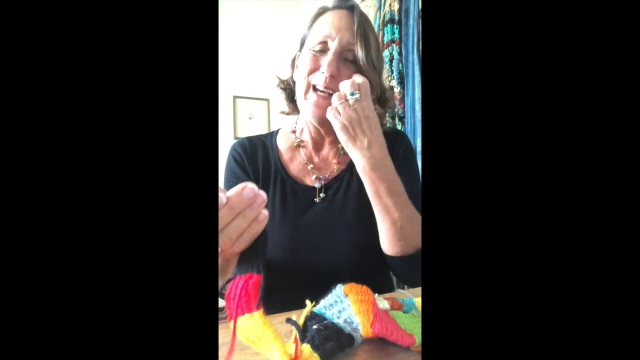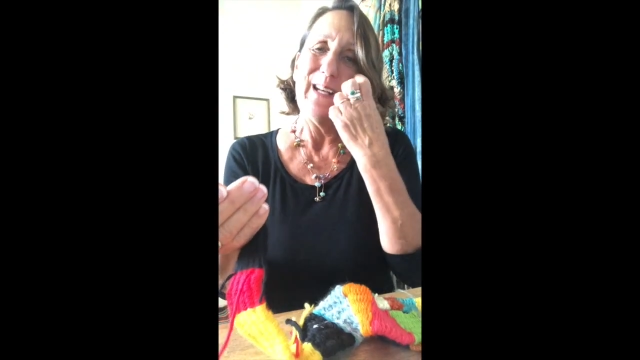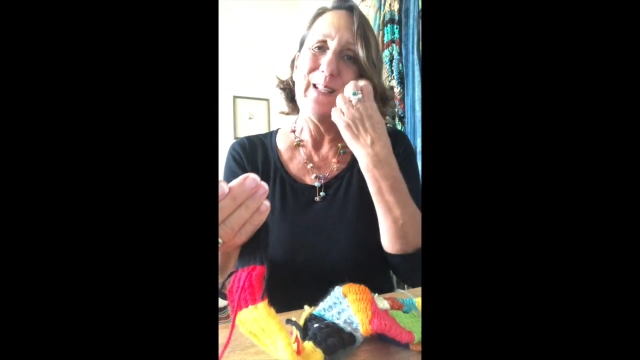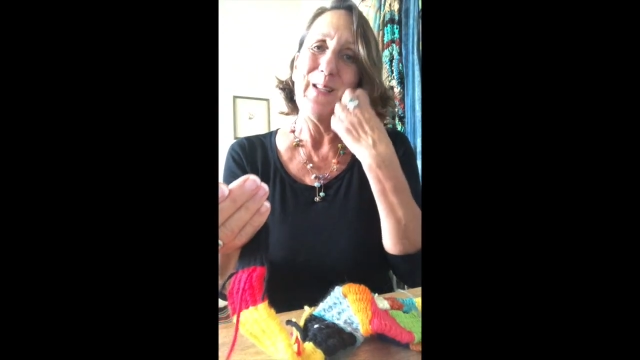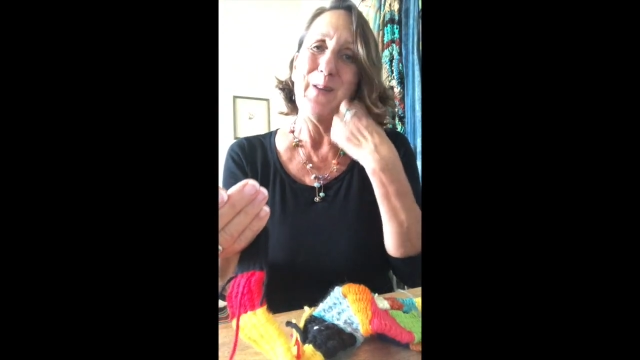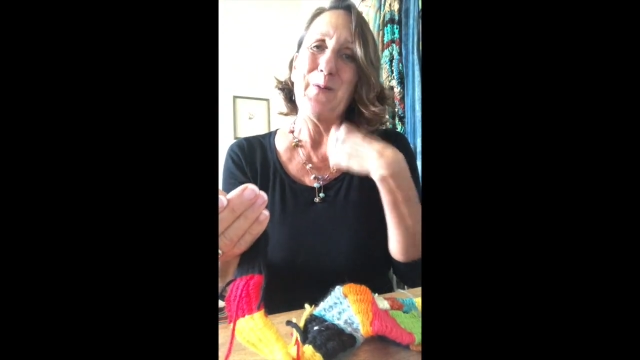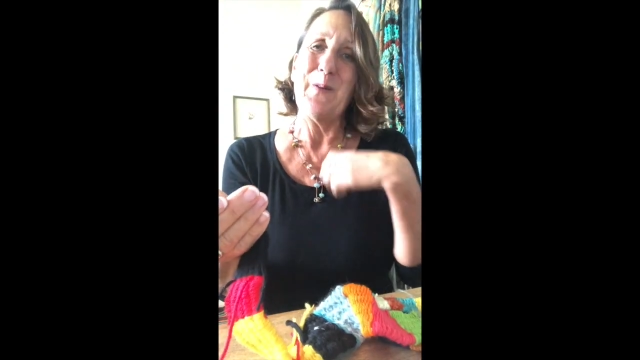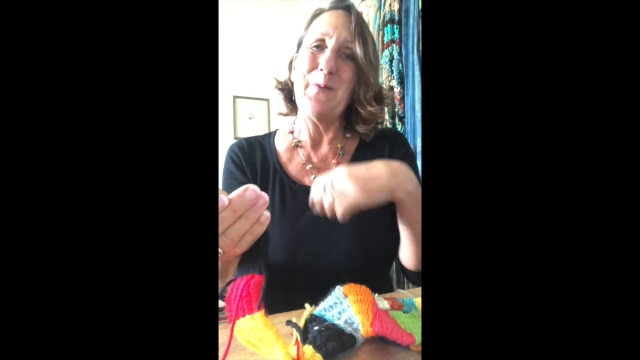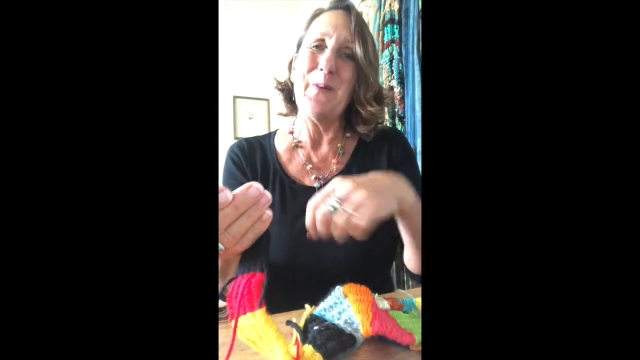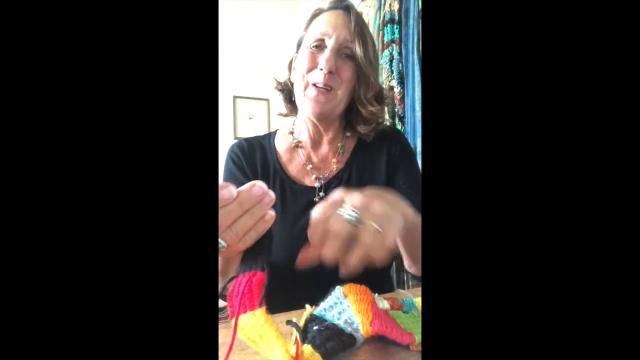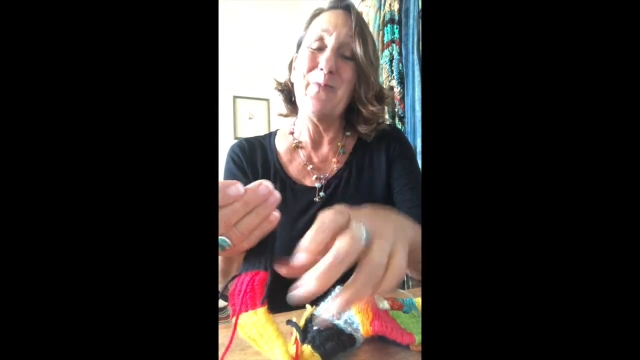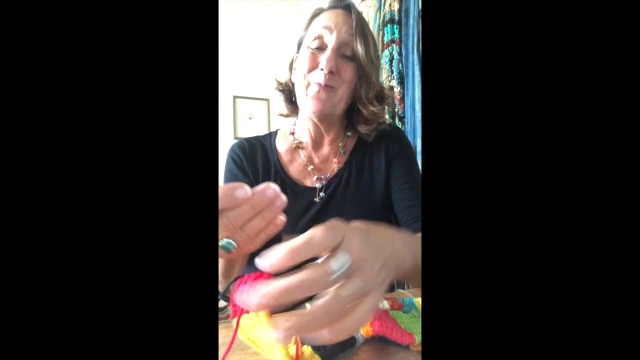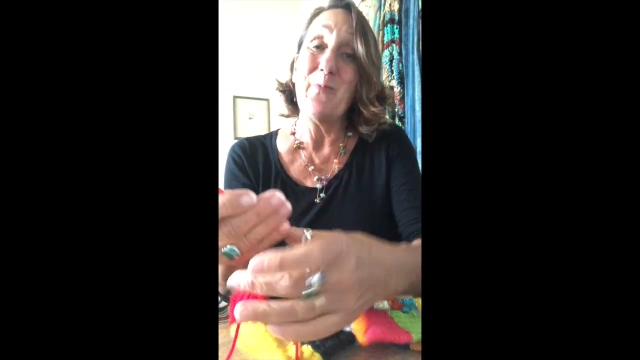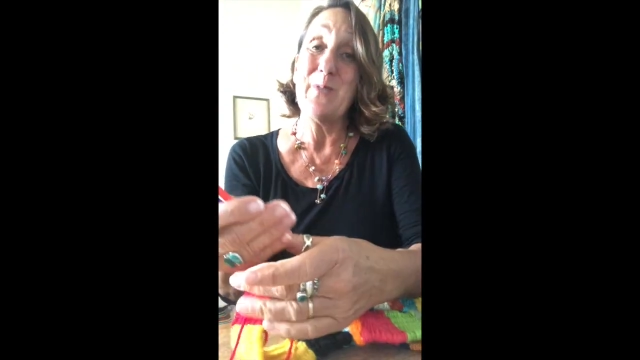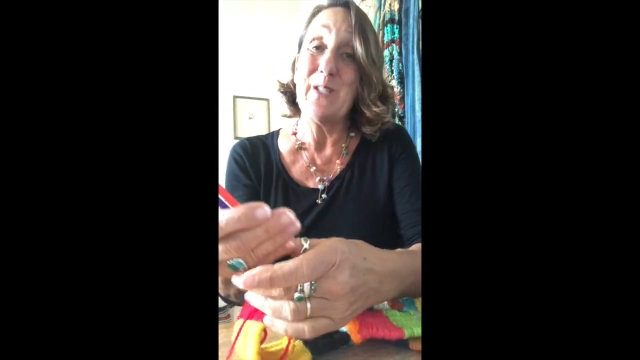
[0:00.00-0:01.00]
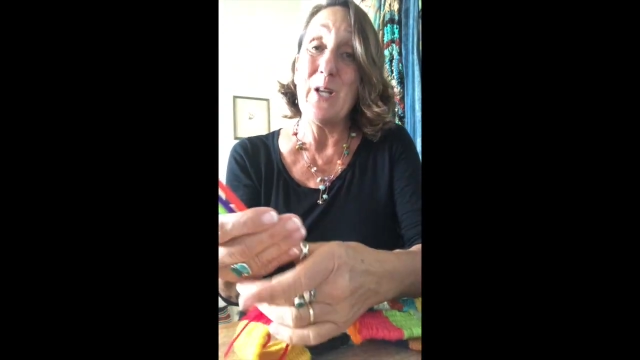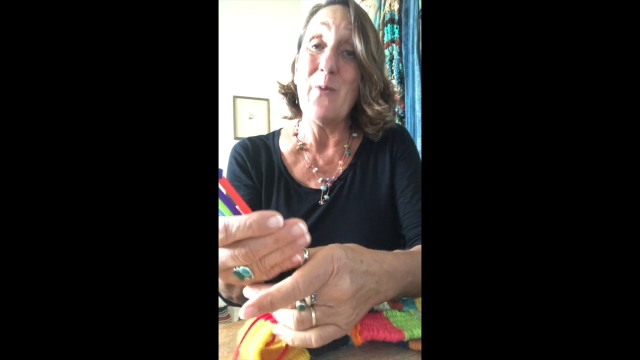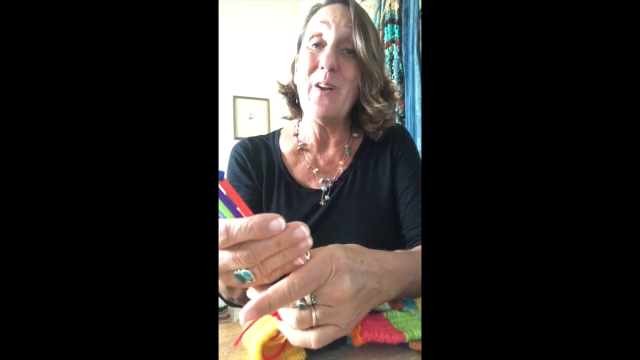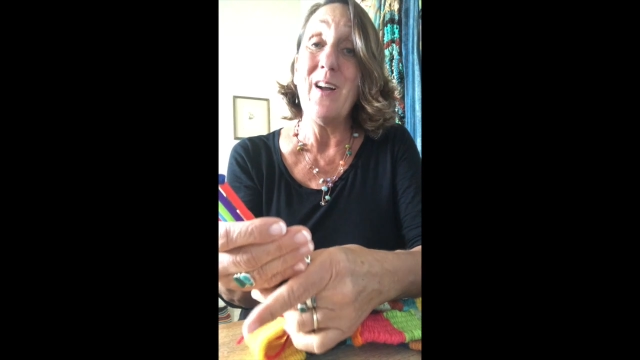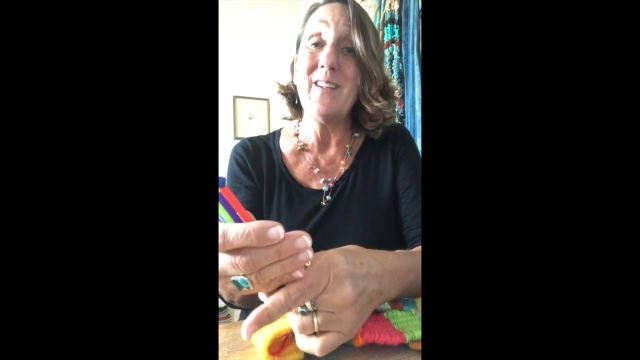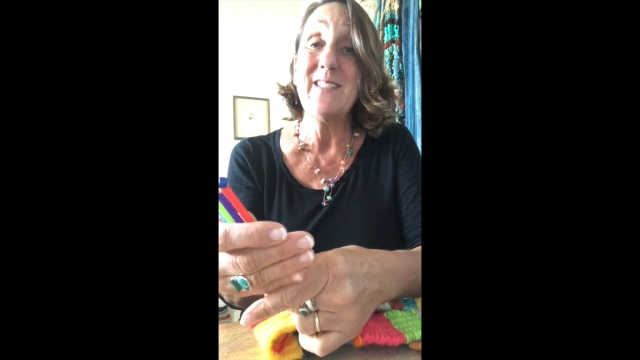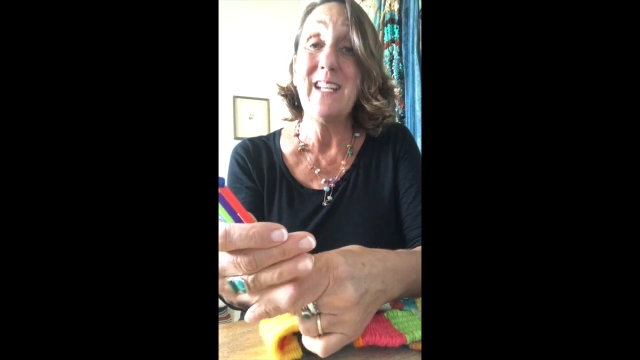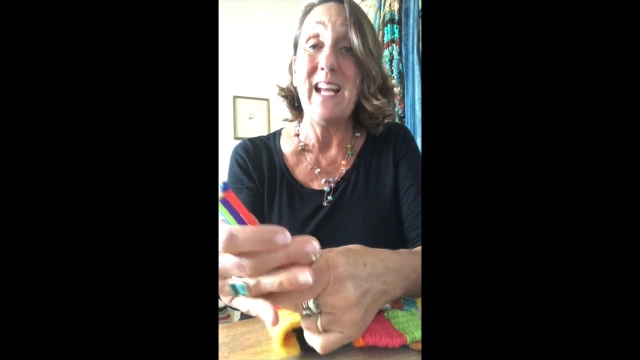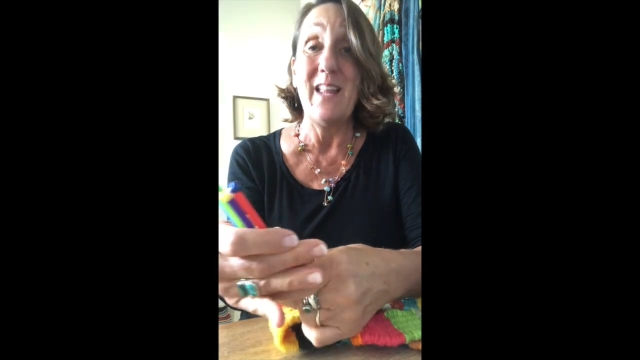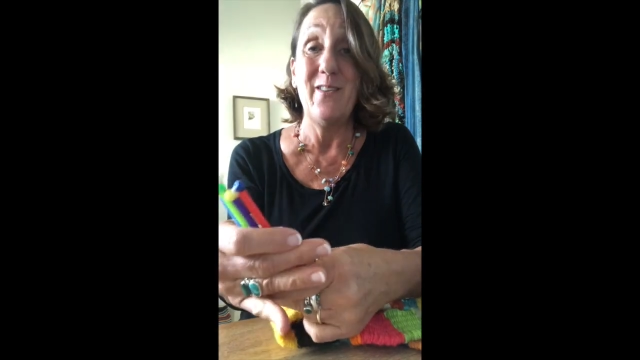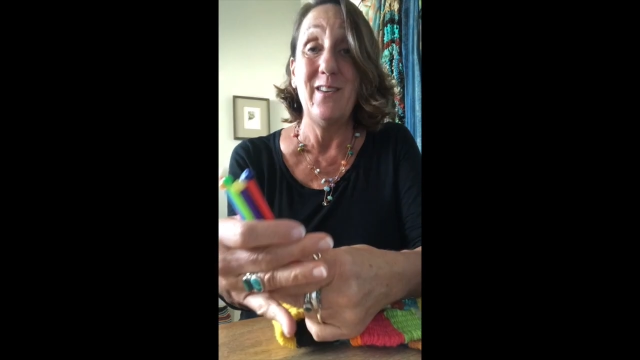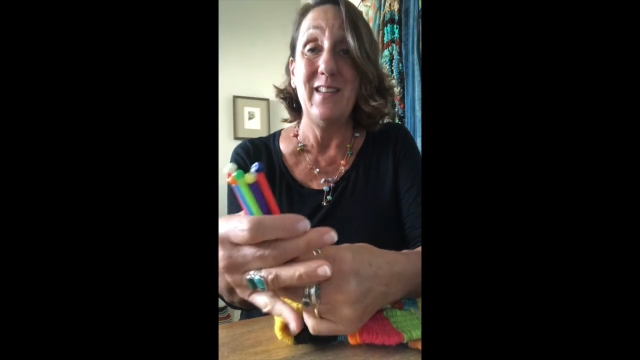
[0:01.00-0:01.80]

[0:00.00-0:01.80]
So when we sew it all together